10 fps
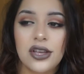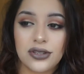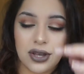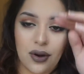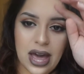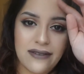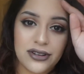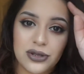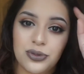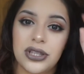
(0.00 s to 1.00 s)
So I've
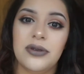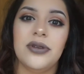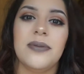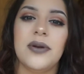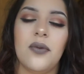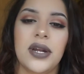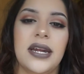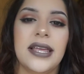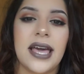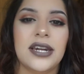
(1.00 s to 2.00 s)
just really been
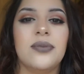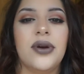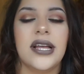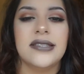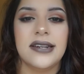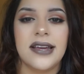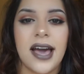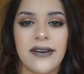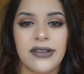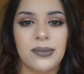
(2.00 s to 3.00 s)
wanting to get into brands that I
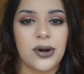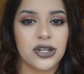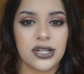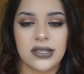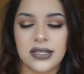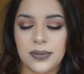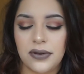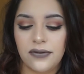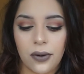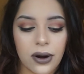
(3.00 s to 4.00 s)
haven't purchased
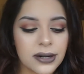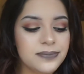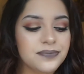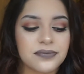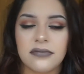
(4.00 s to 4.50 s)
before.